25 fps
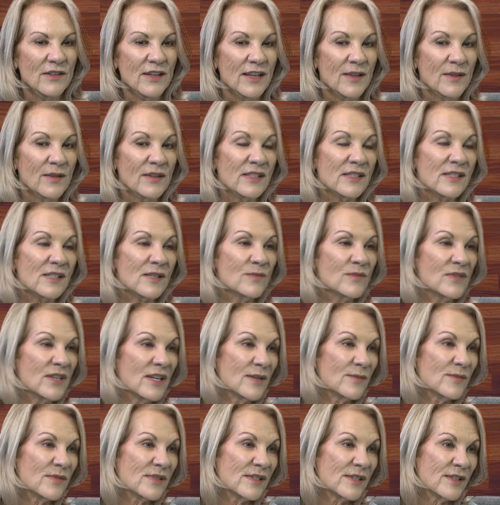and then
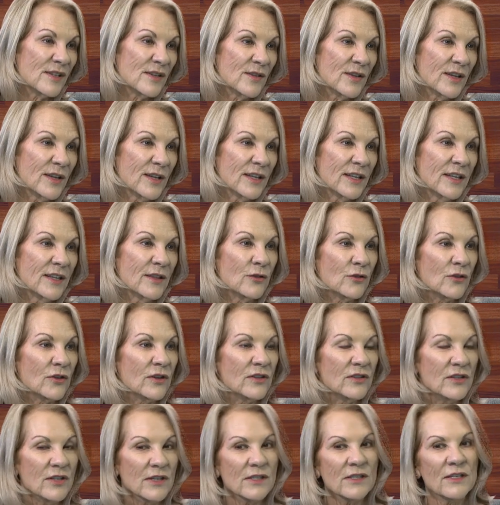sometimes it either
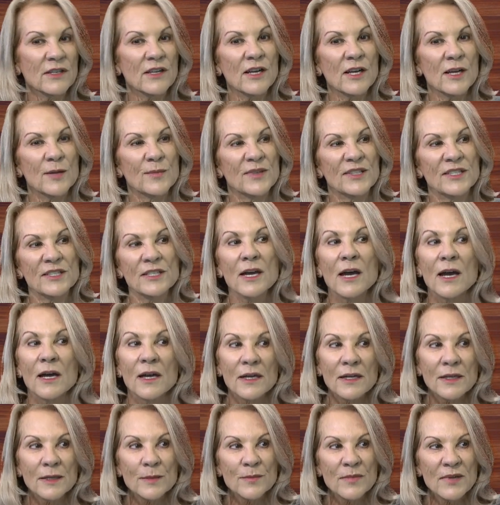doesn't come in time